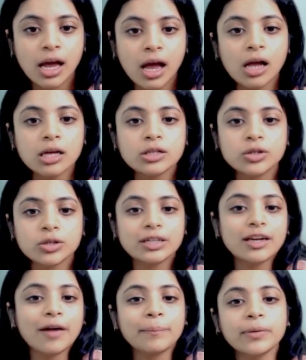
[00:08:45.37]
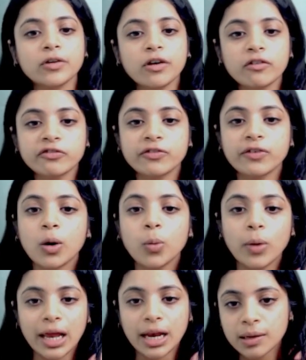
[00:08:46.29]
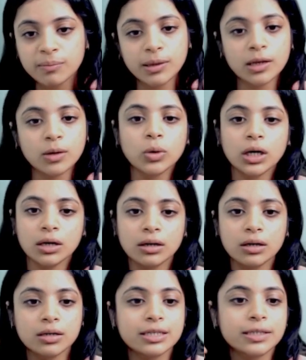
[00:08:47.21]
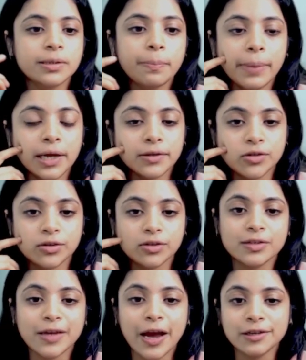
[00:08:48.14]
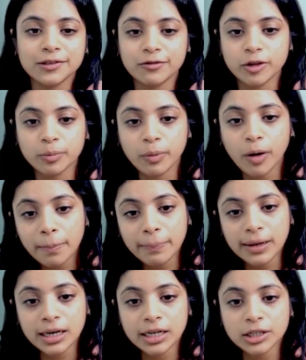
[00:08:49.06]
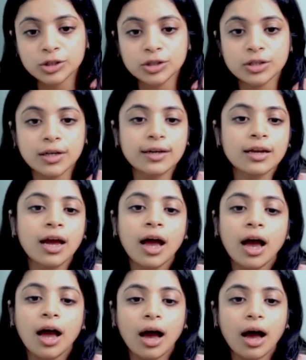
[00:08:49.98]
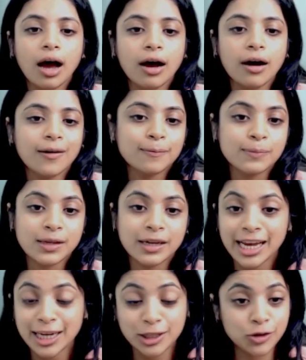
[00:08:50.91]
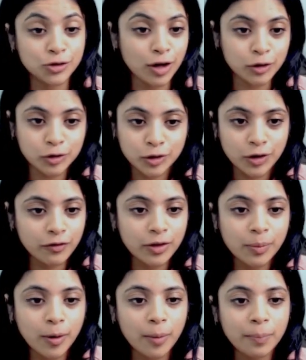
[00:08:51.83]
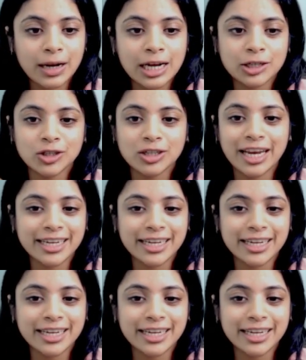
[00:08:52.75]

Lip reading: So the number of available workers depends on the size of the population, the age structure of the population.